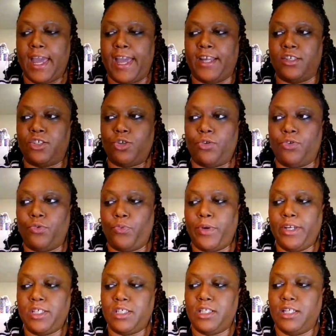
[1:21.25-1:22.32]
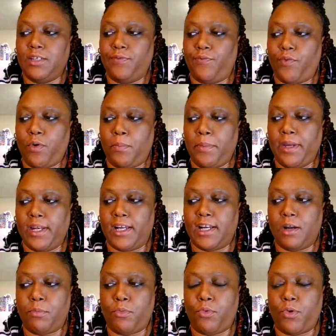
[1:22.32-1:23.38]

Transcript: And so the reasoning for me to come